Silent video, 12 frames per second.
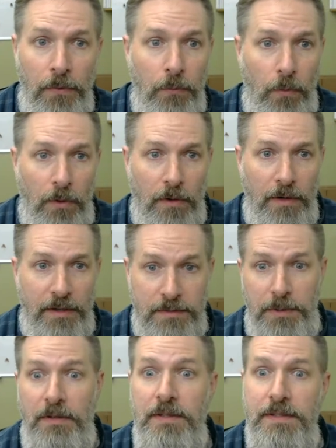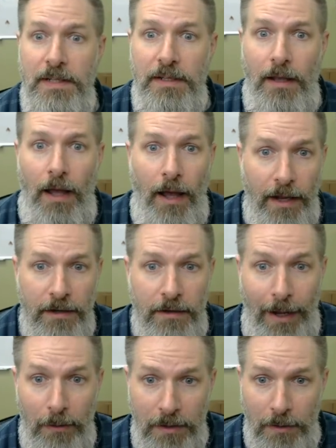were experiencing higher
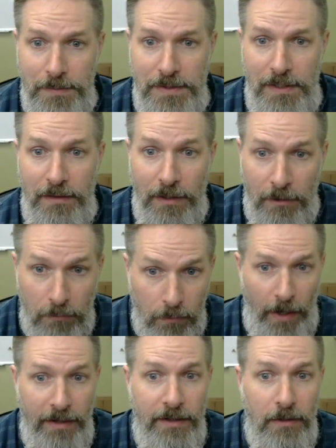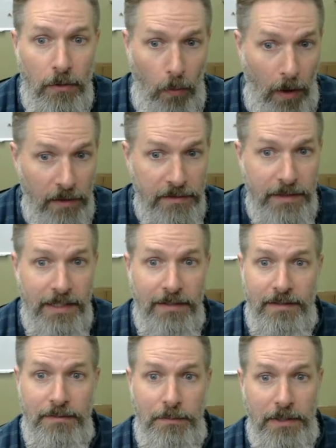outcomes in their writing quality and
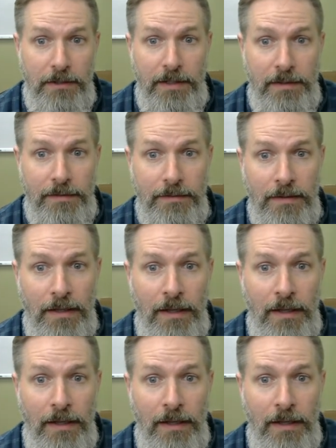experience.